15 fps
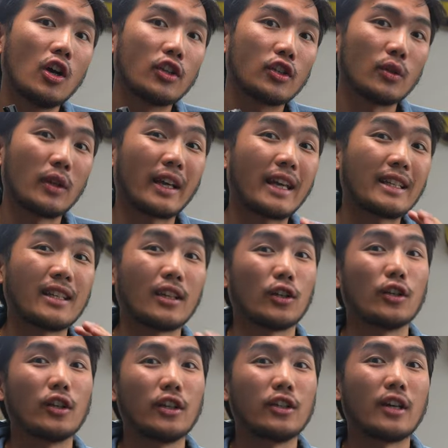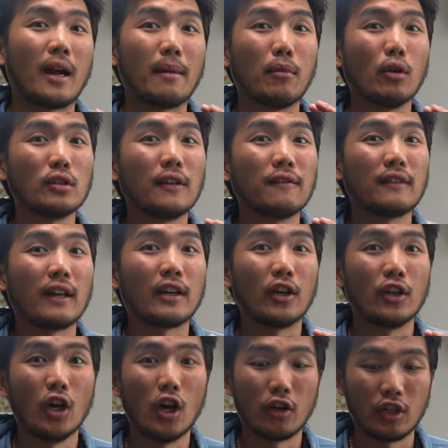So like I said earlier, I mostly fire
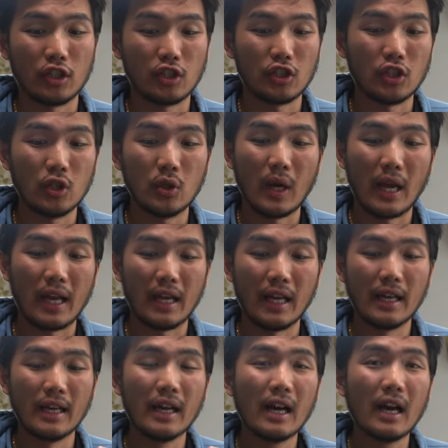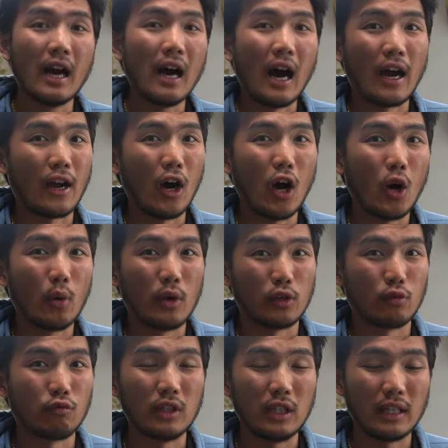on the RS2 and I
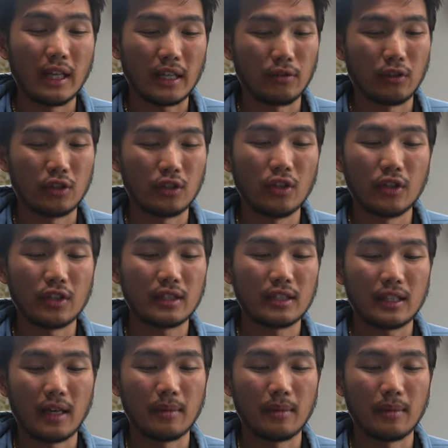always really like the results.